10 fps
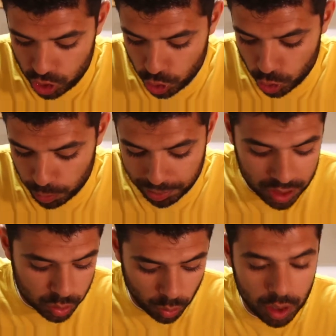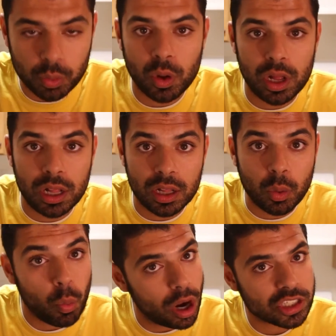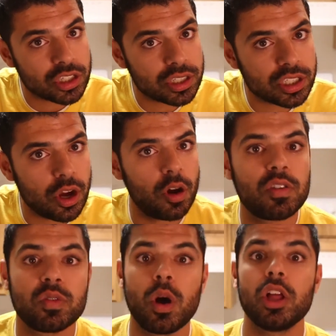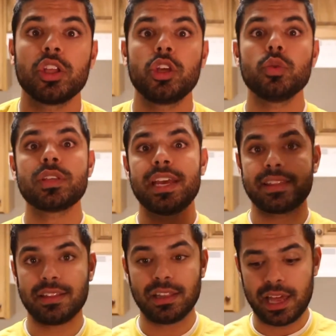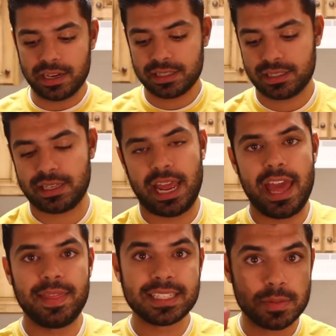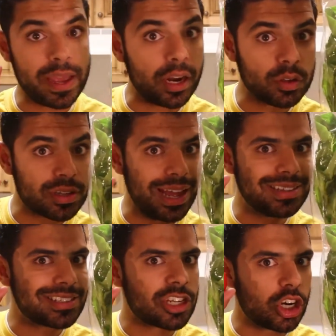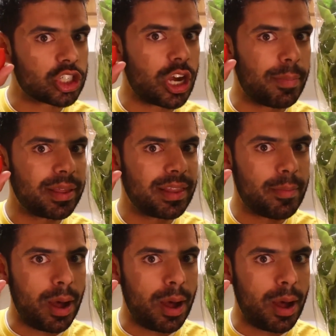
Your +1 will watch the stove while you take the lettuce and the tomatoes and start chopping them